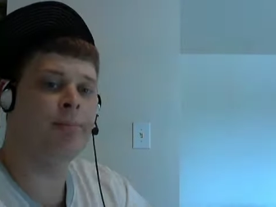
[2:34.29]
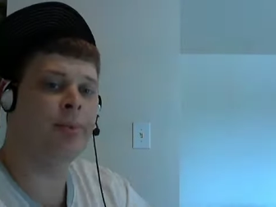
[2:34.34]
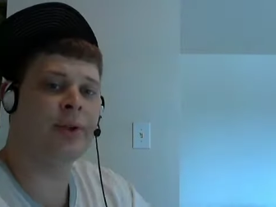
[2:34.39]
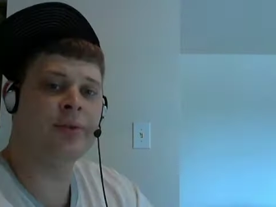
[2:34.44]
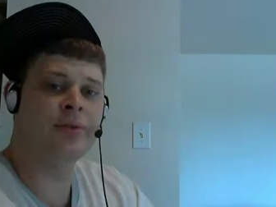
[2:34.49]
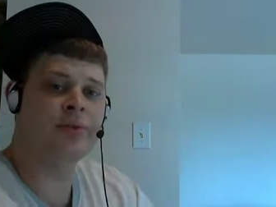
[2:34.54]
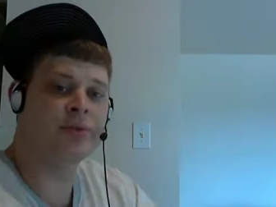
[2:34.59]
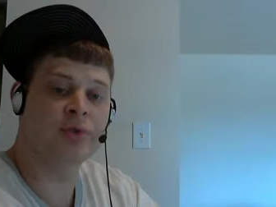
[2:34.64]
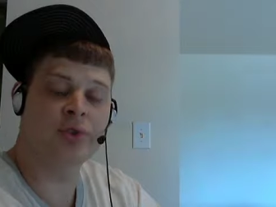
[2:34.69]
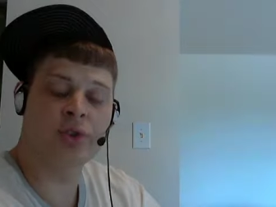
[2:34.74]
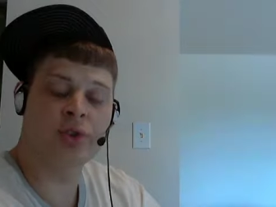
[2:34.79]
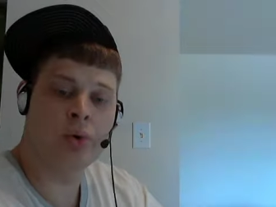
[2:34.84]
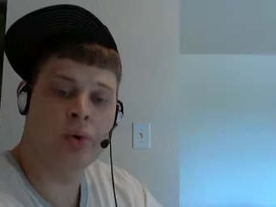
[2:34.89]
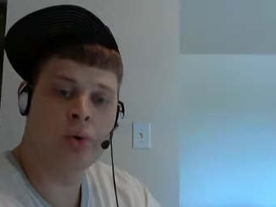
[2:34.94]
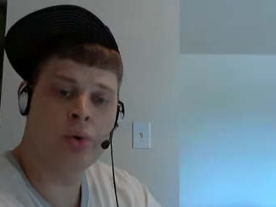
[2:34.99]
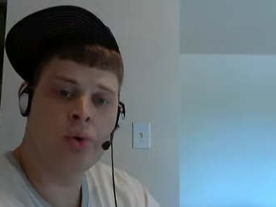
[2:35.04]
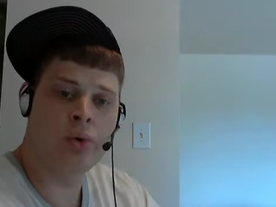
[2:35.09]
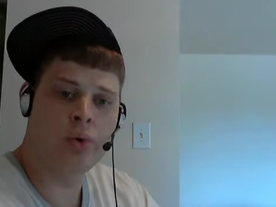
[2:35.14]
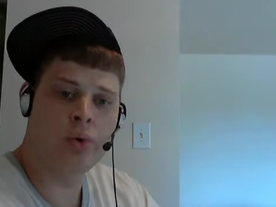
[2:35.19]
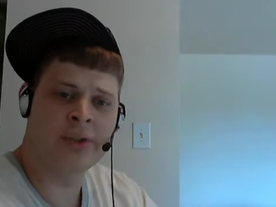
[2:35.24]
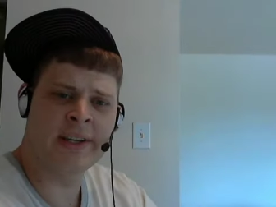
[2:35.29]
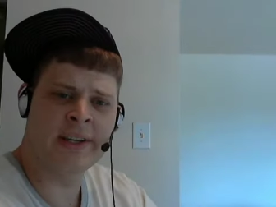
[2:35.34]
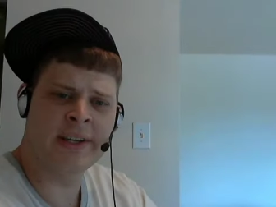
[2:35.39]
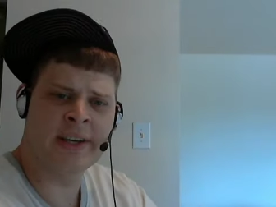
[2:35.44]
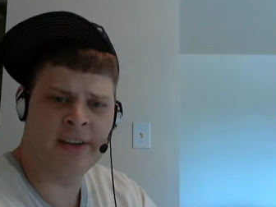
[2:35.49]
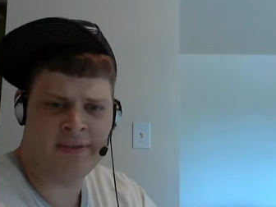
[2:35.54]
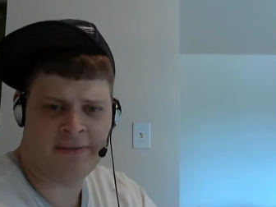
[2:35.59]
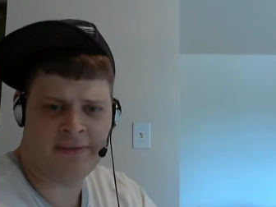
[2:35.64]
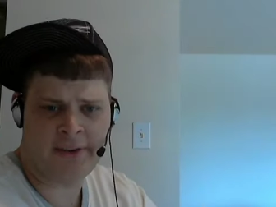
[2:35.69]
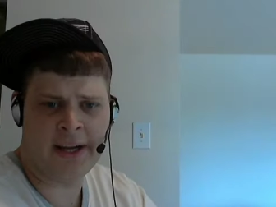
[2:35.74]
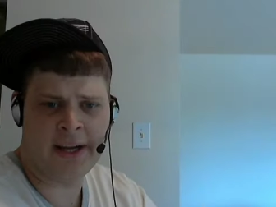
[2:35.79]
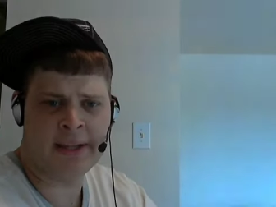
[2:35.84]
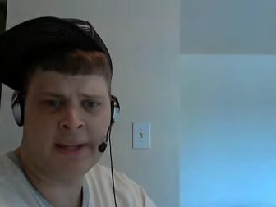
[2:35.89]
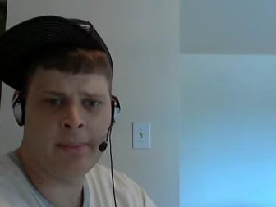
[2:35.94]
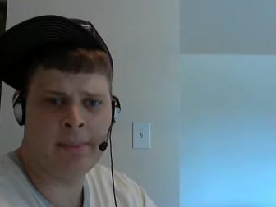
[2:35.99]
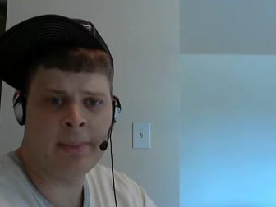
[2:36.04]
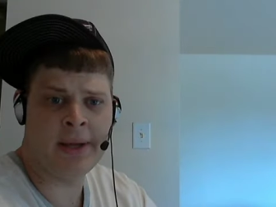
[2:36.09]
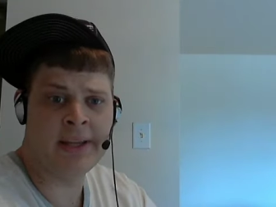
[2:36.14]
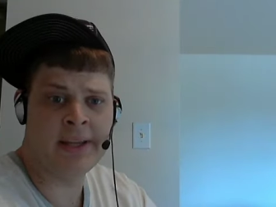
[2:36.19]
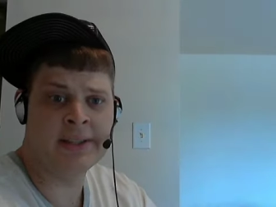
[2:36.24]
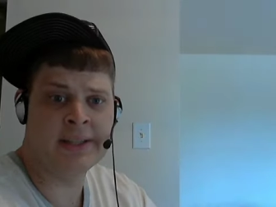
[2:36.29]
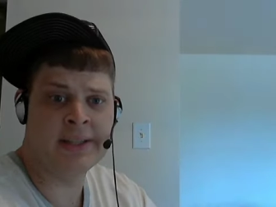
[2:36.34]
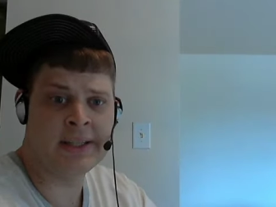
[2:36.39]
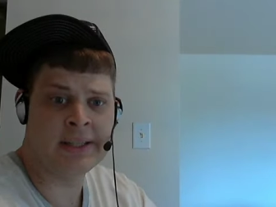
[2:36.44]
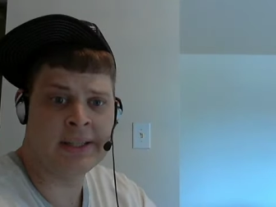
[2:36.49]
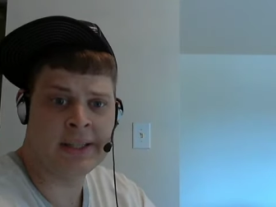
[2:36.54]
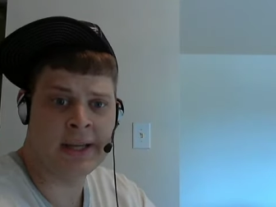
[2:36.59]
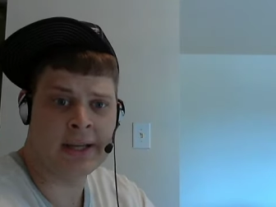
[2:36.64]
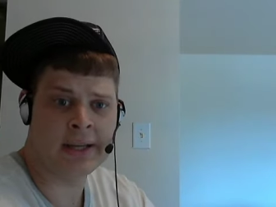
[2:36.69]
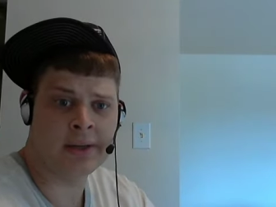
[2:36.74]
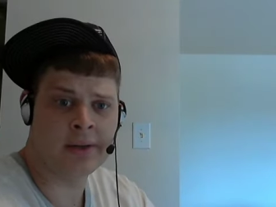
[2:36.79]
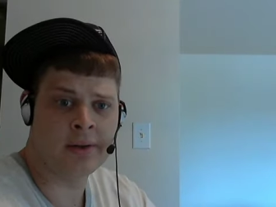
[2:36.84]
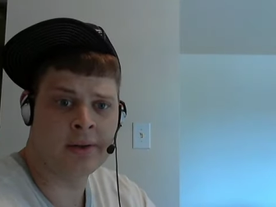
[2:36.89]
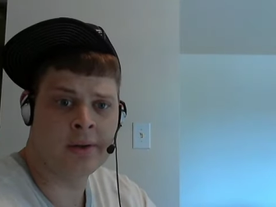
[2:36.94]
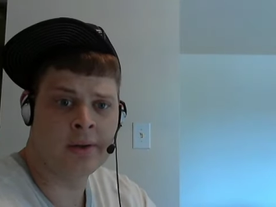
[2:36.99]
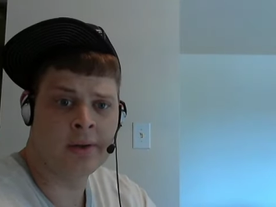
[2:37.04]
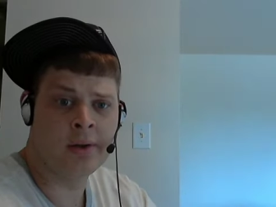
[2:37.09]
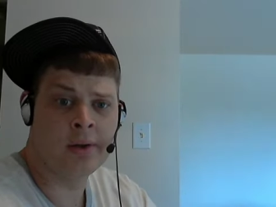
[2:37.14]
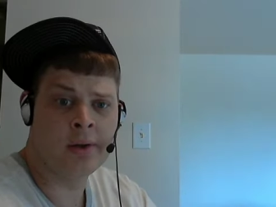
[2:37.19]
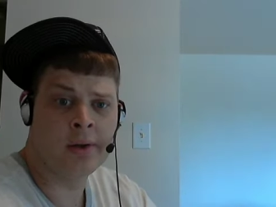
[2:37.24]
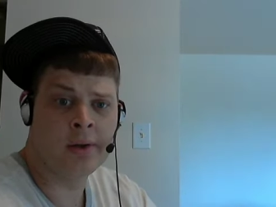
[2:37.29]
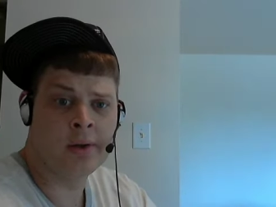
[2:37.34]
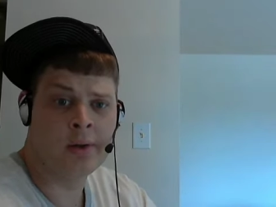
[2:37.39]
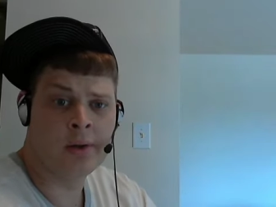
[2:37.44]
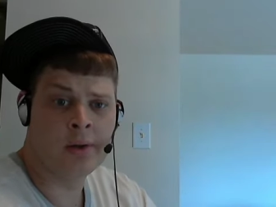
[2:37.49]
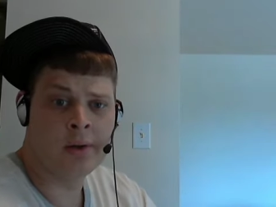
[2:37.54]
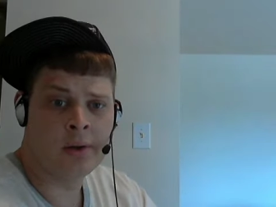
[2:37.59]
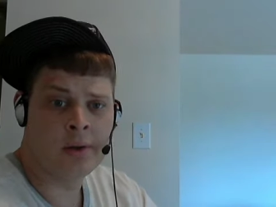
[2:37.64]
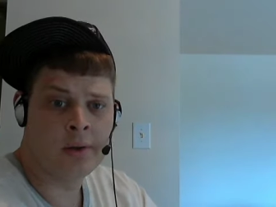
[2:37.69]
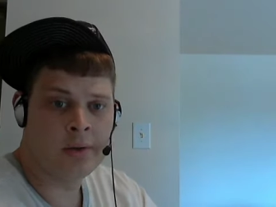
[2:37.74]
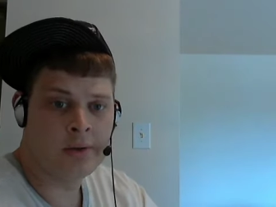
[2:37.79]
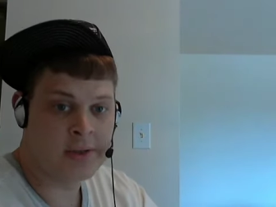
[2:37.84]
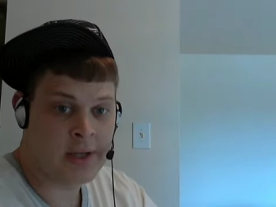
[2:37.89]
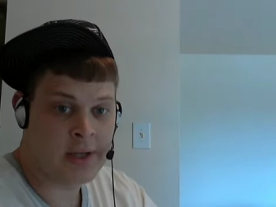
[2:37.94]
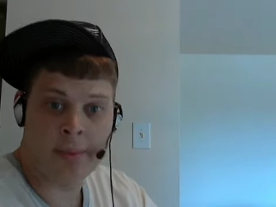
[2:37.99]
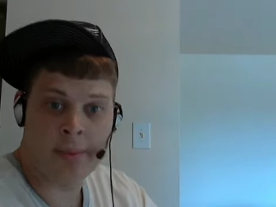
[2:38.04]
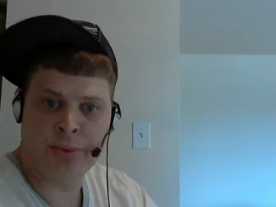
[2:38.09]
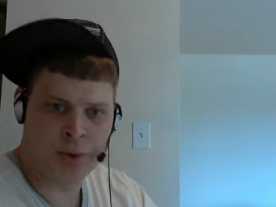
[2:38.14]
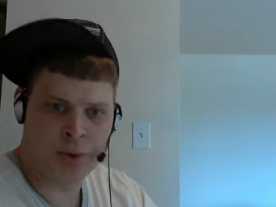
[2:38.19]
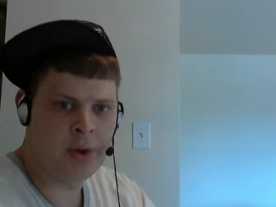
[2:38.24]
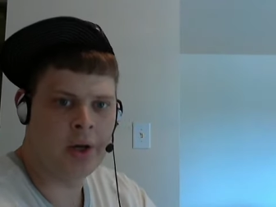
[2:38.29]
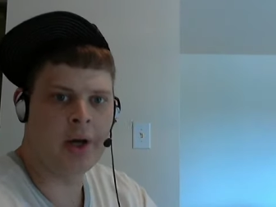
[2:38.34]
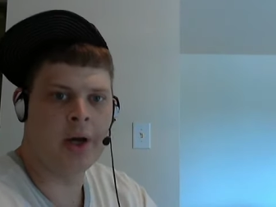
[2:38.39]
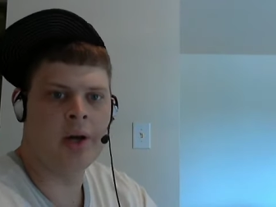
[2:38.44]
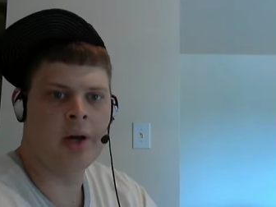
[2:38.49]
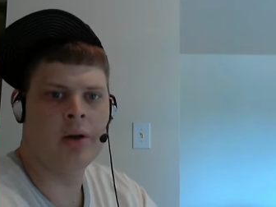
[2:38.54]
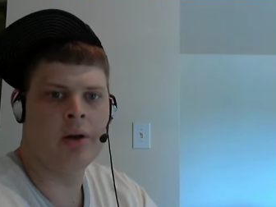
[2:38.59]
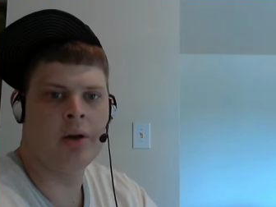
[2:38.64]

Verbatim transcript: and so who is he going to fight that means anything? Zab Judah,